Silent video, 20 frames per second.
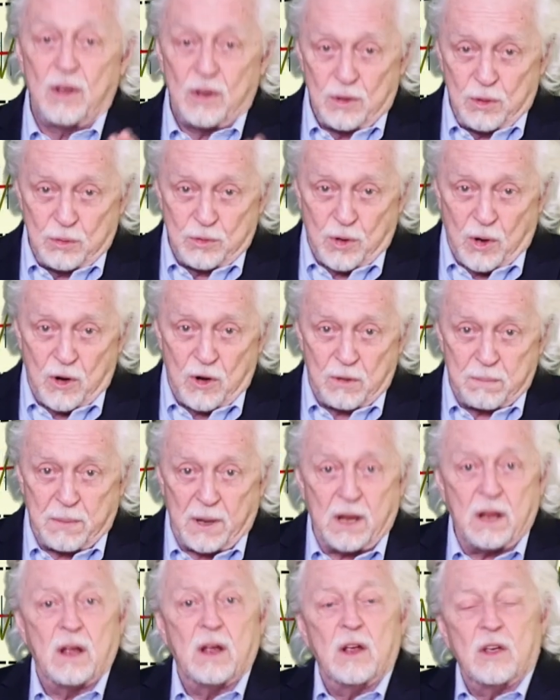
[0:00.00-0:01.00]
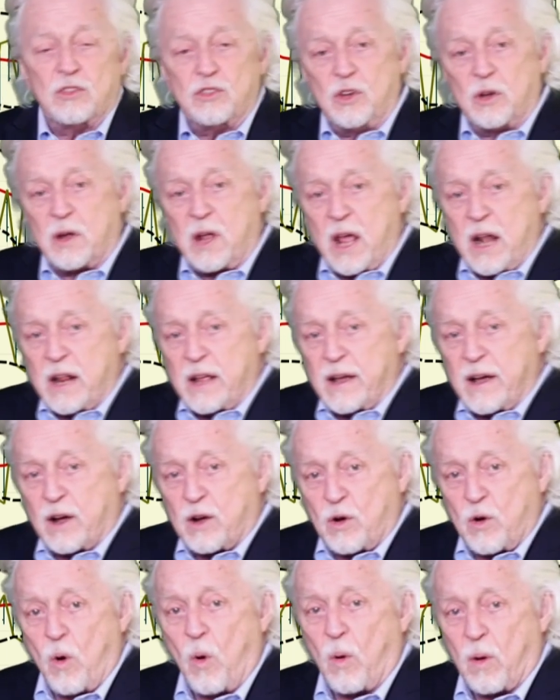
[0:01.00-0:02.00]
You'd heard me. So you're getting a
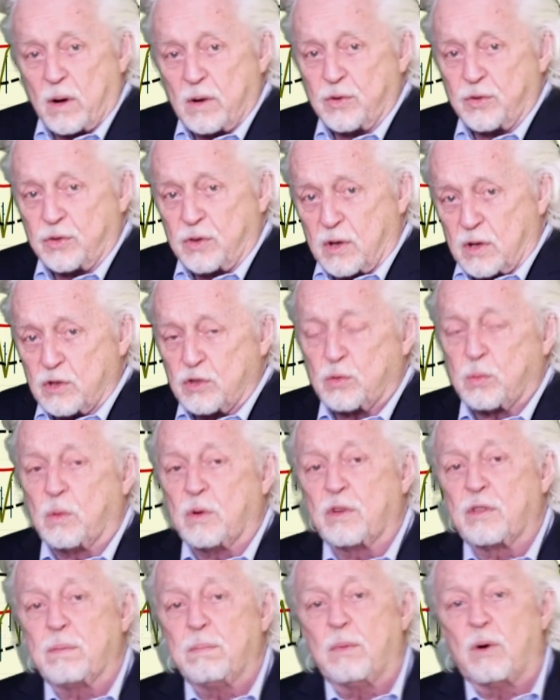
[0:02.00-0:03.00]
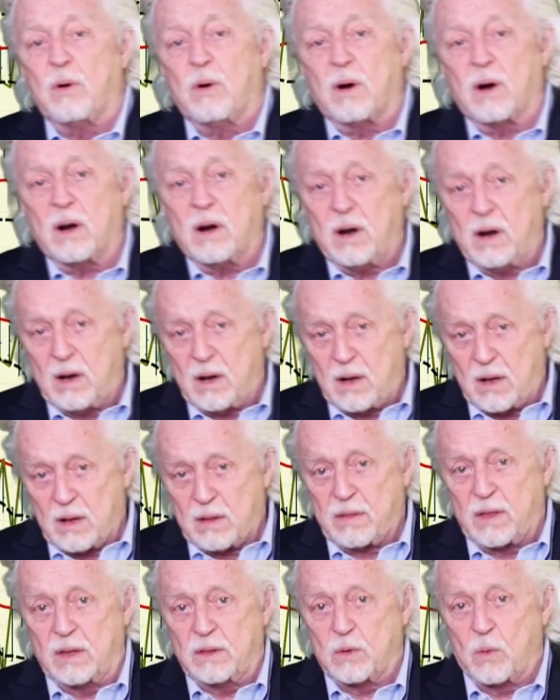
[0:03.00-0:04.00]
course that is worth more
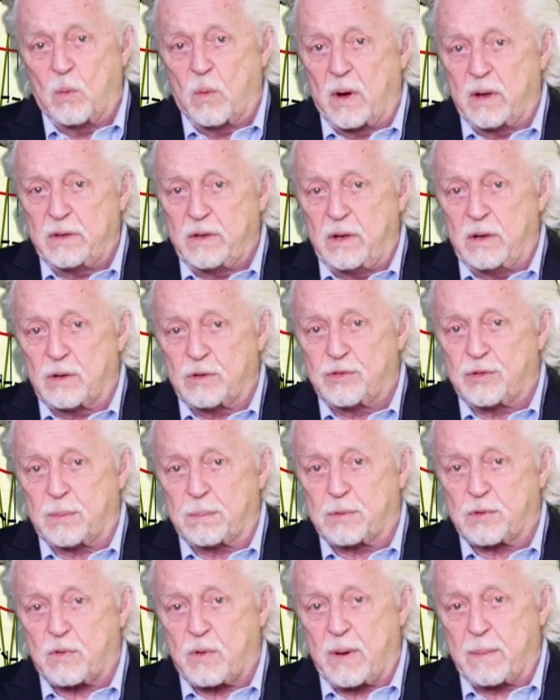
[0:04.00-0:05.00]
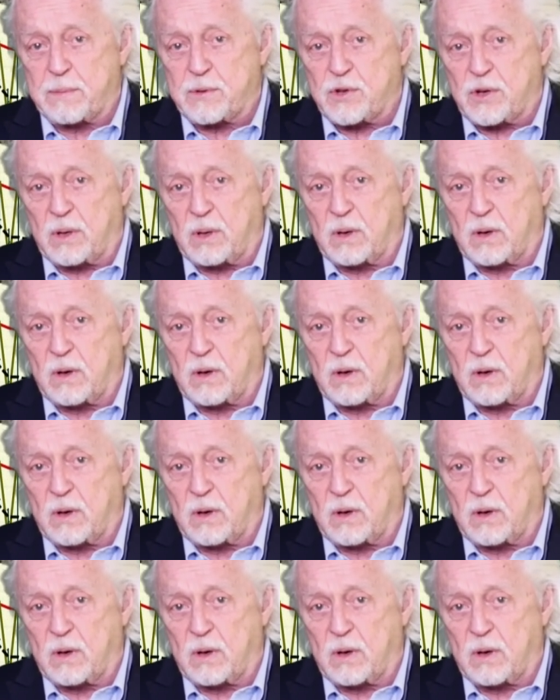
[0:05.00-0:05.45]
than the one-year subscription.